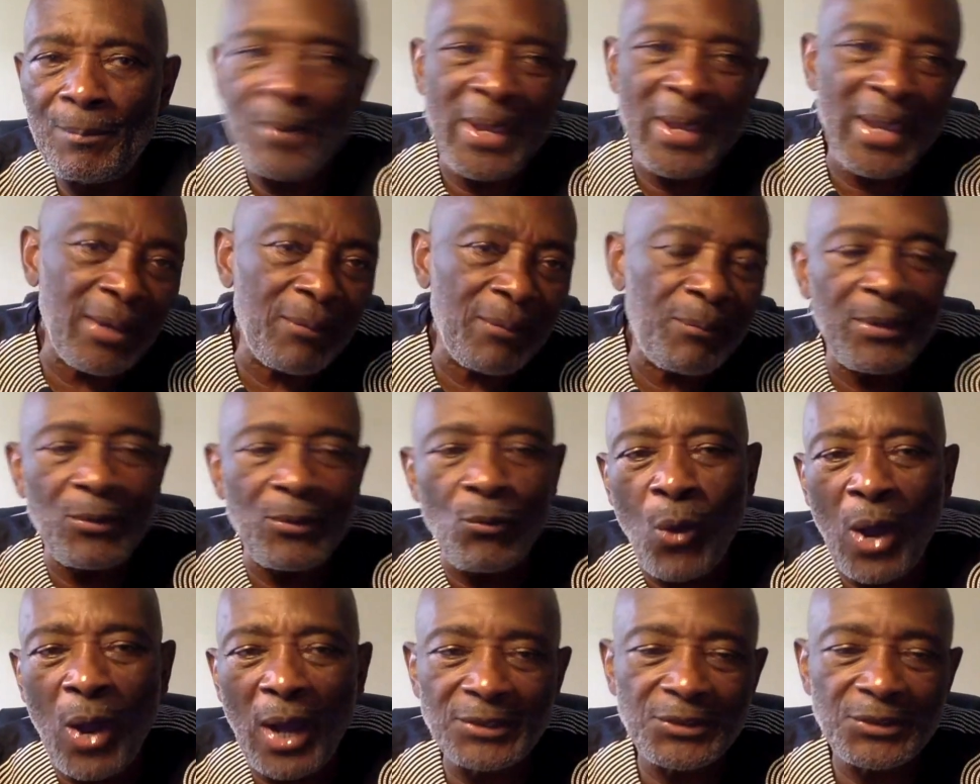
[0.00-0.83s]

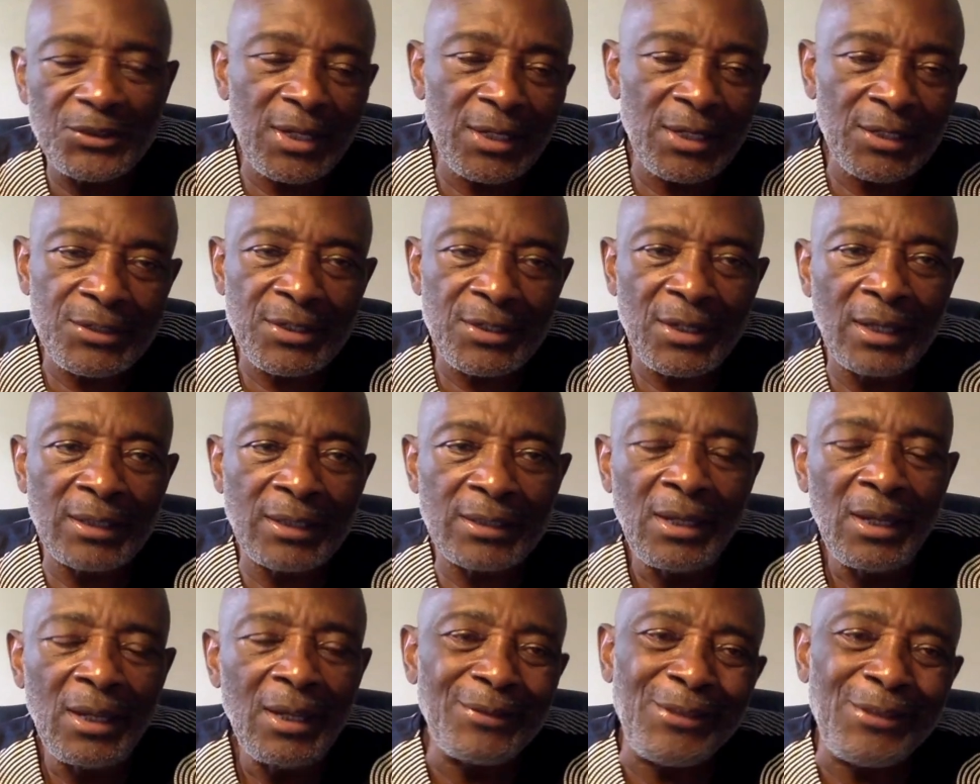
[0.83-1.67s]
maybe one
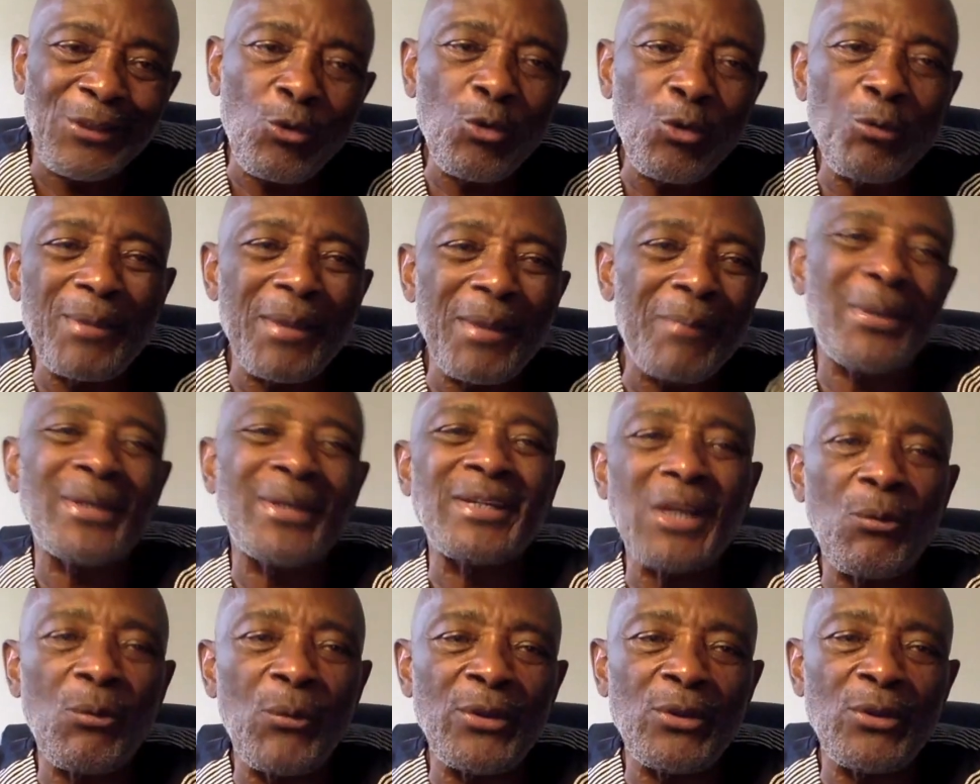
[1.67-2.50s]
says that there could
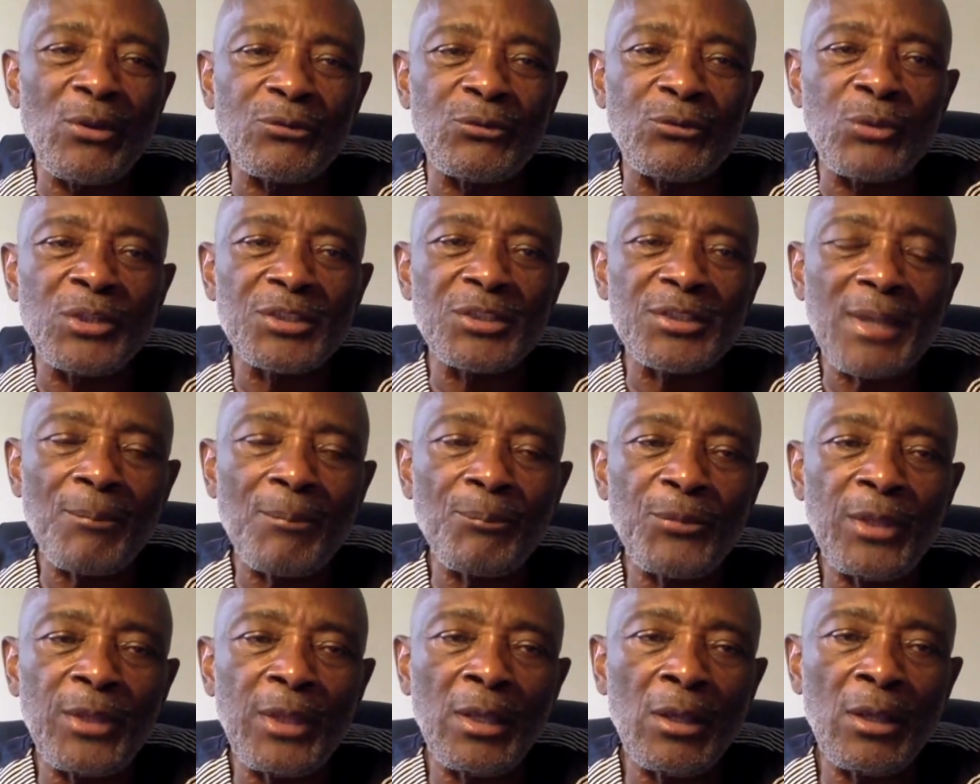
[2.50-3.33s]
be a better way of
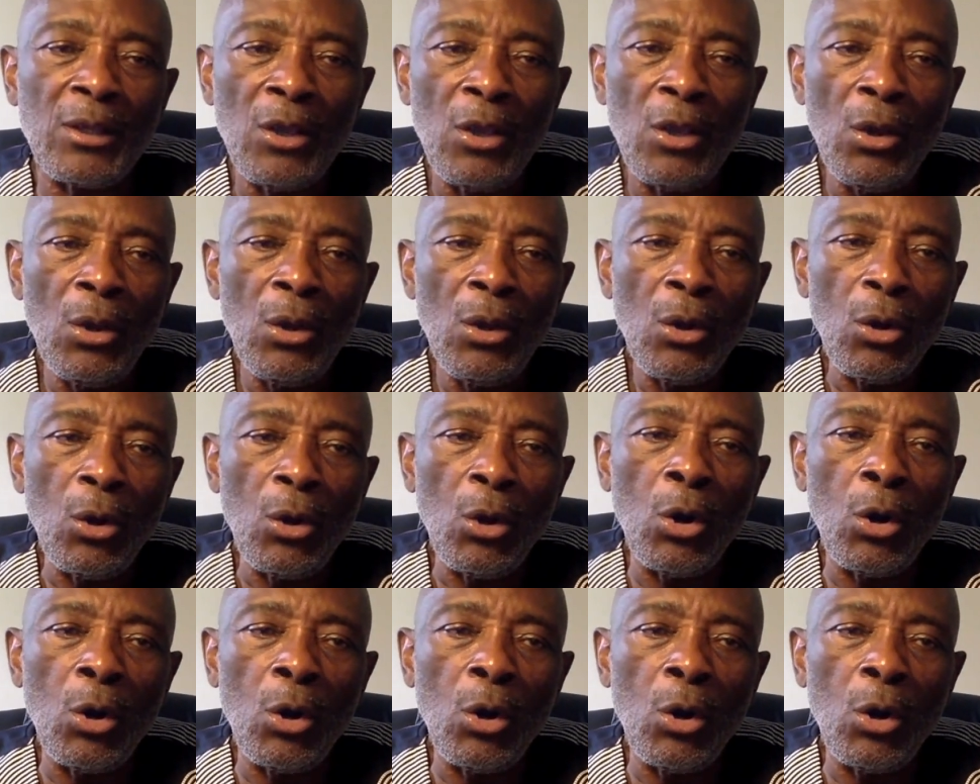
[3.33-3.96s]
doing something,